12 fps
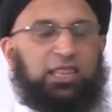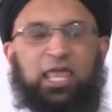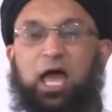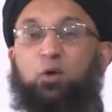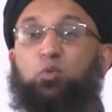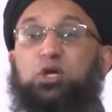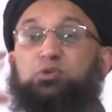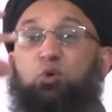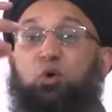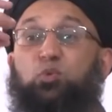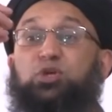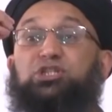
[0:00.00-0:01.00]
And that was
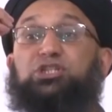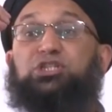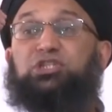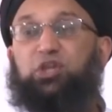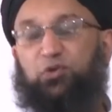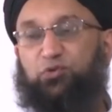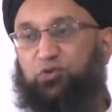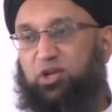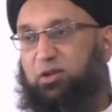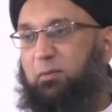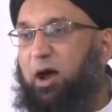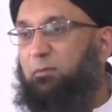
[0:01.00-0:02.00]
what was
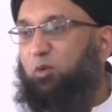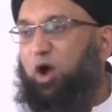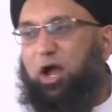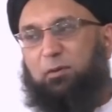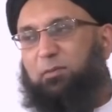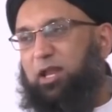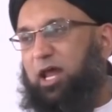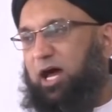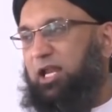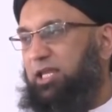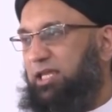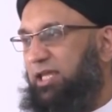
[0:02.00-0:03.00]
different about Muhammad
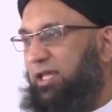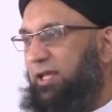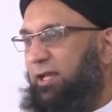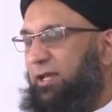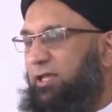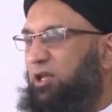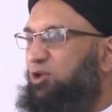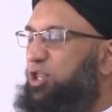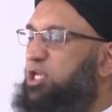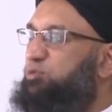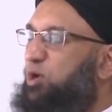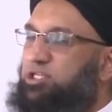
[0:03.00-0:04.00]
Ali. You
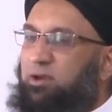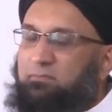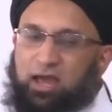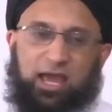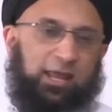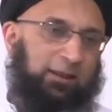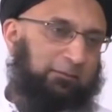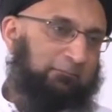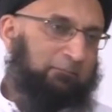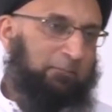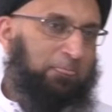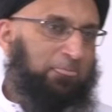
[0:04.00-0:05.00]
know, this was a man,
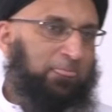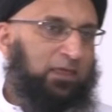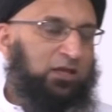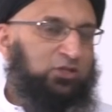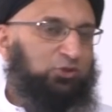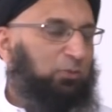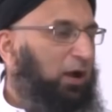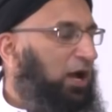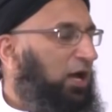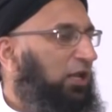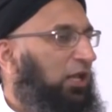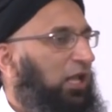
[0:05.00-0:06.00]

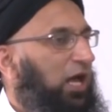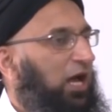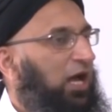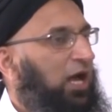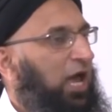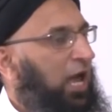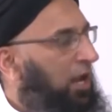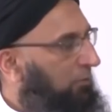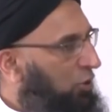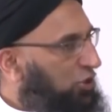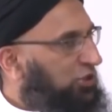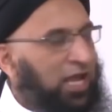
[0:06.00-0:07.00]
subhanAllah, and
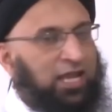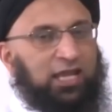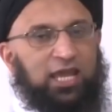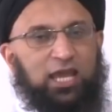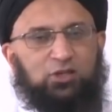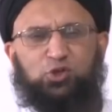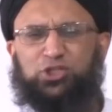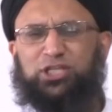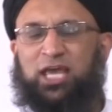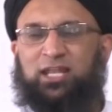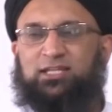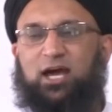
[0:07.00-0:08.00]
I'm not standing here to
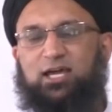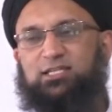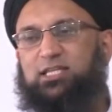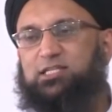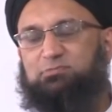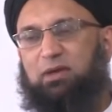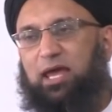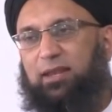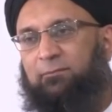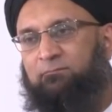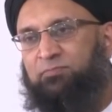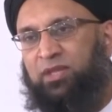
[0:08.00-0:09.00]
sanitize this
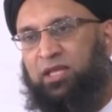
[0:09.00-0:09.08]
man.